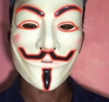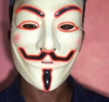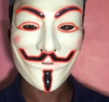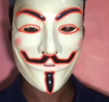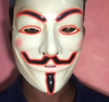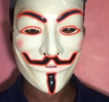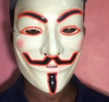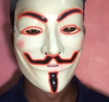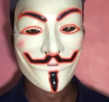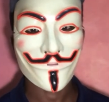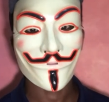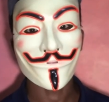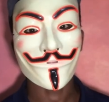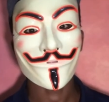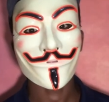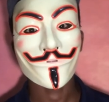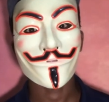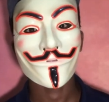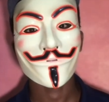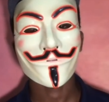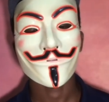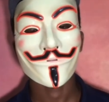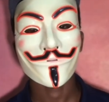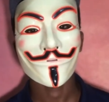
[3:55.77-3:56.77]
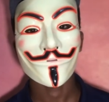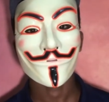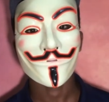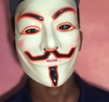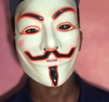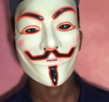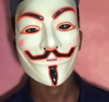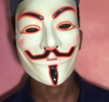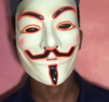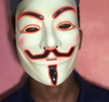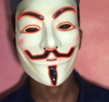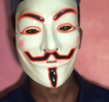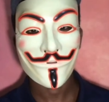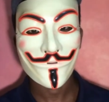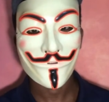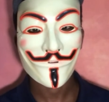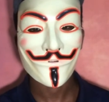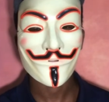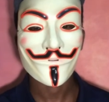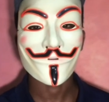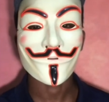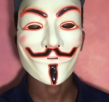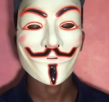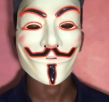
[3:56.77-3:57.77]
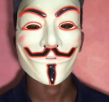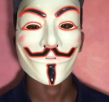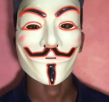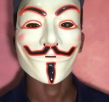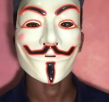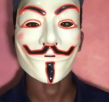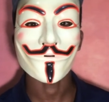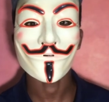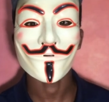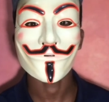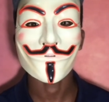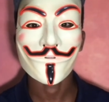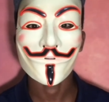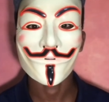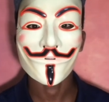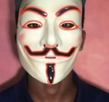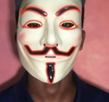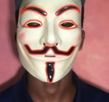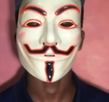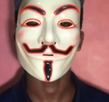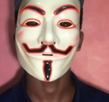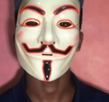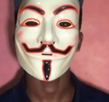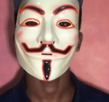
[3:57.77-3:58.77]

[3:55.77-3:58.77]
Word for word: investment. Send me your 10,000 naira right now